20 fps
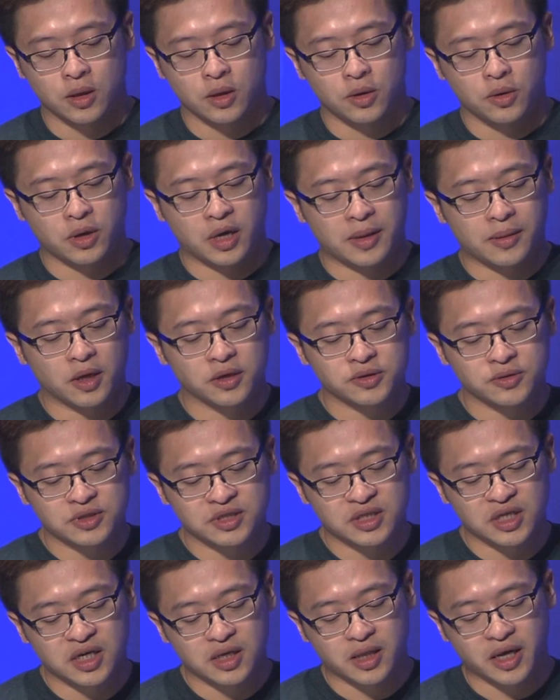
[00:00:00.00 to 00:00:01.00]
You can also
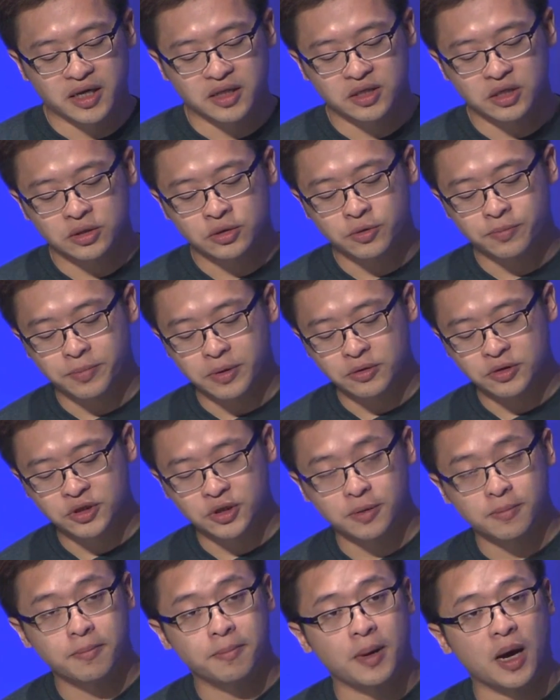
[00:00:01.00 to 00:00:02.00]
see like
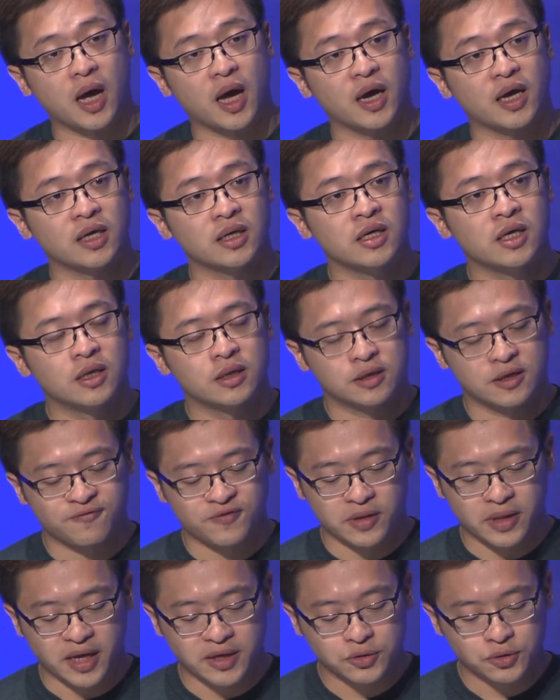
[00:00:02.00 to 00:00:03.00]
distribution by
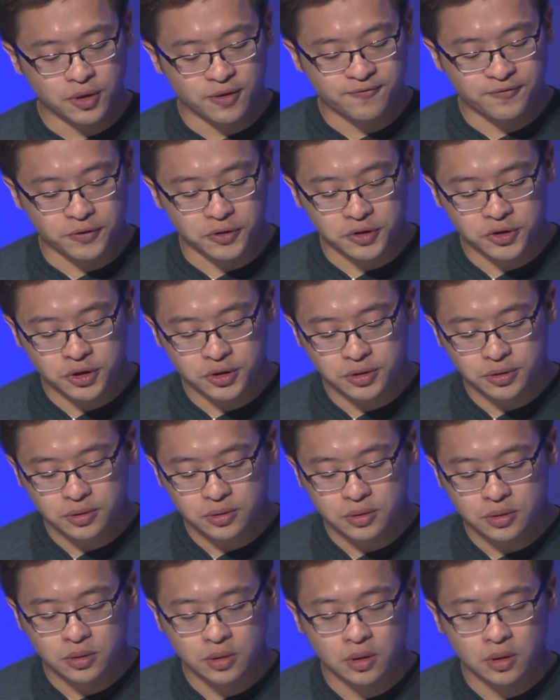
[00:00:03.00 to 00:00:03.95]
different Android version